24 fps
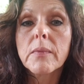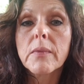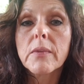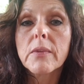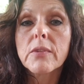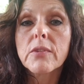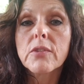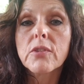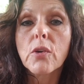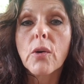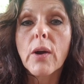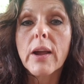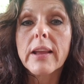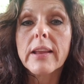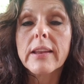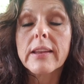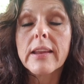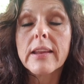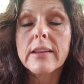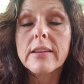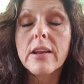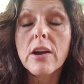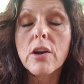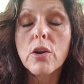so I could
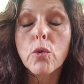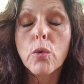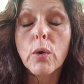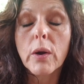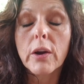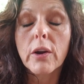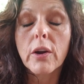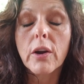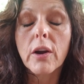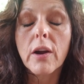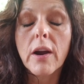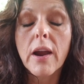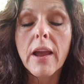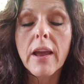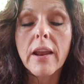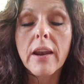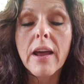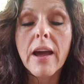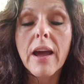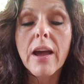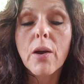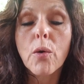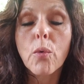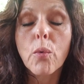get done quicker. And
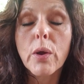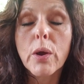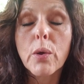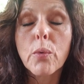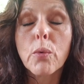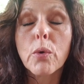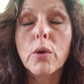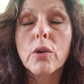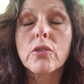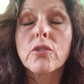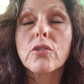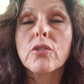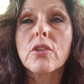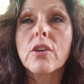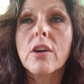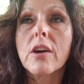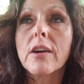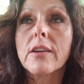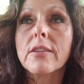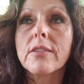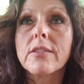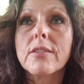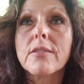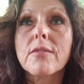we were
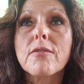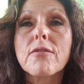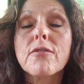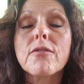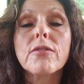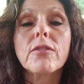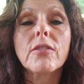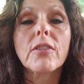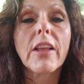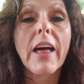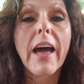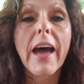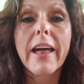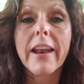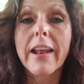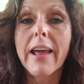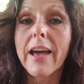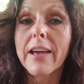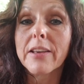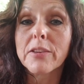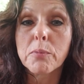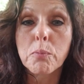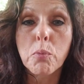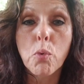just flat
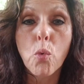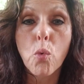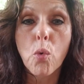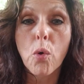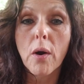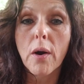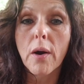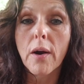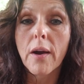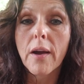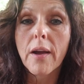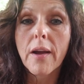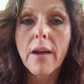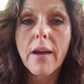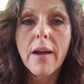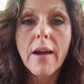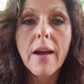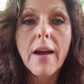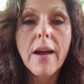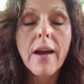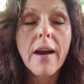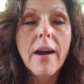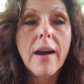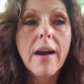ass poor.
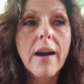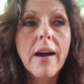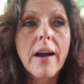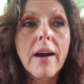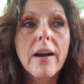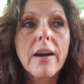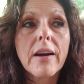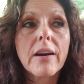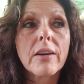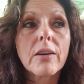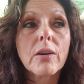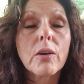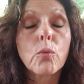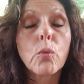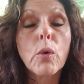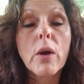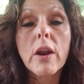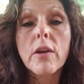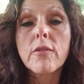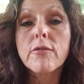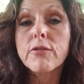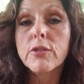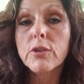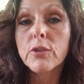Went
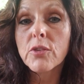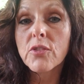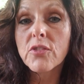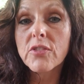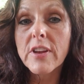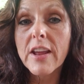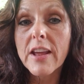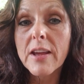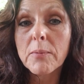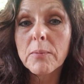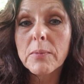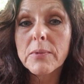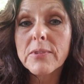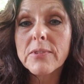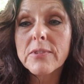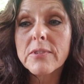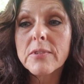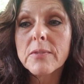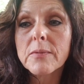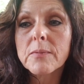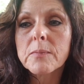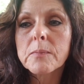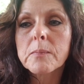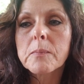on food
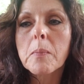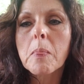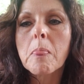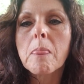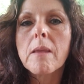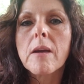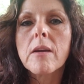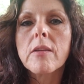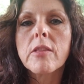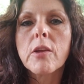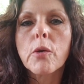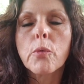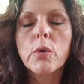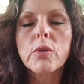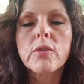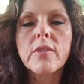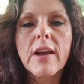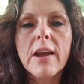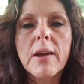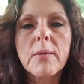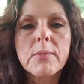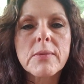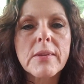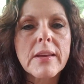stamps. There were
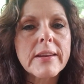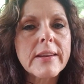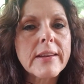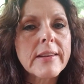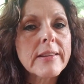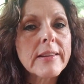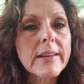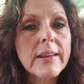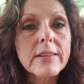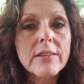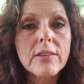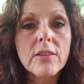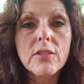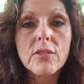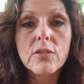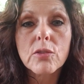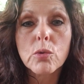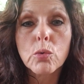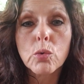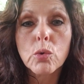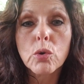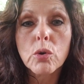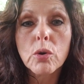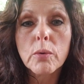times I didn't get to
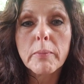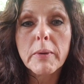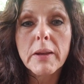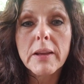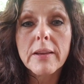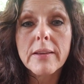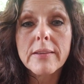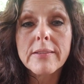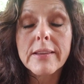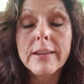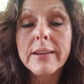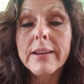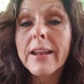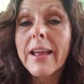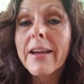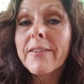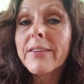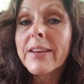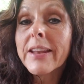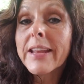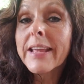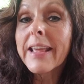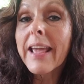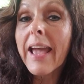school because I didn't have
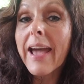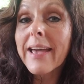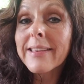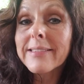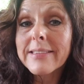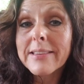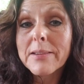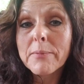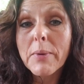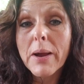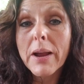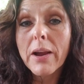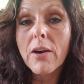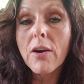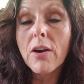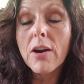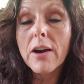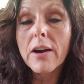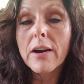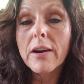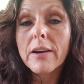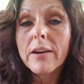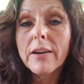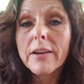any gas in my
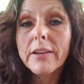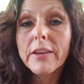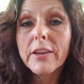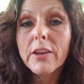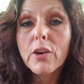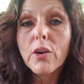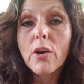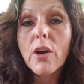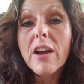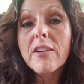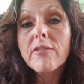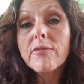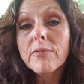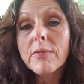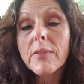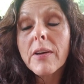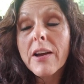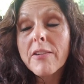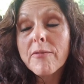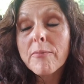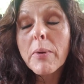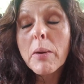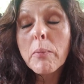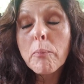car.
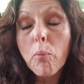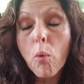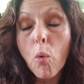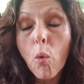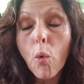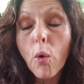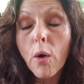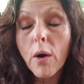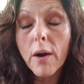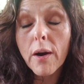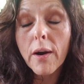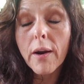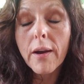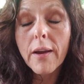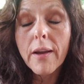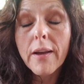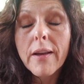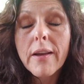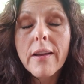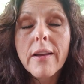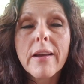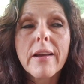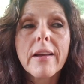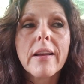I've been poor,
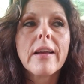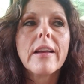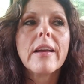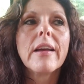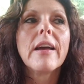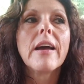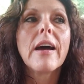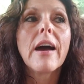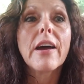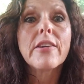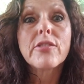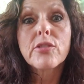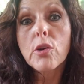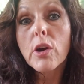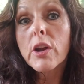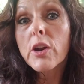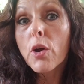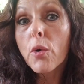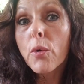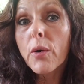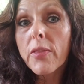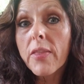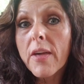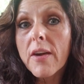so I
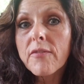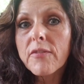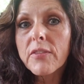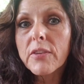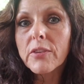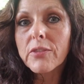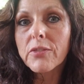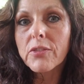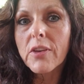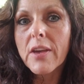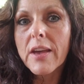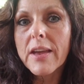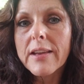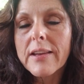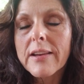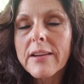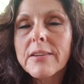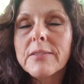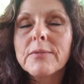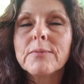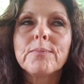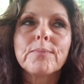know what that feels like.